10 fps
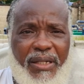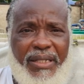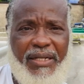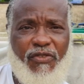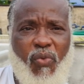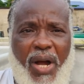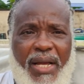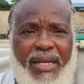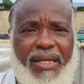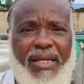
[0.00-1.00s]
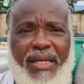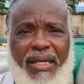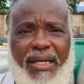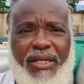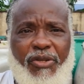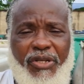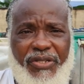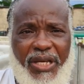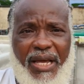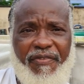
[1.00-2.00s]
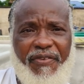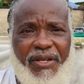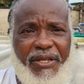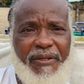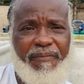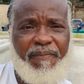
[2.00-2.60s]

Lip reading: That is why you listen carefully.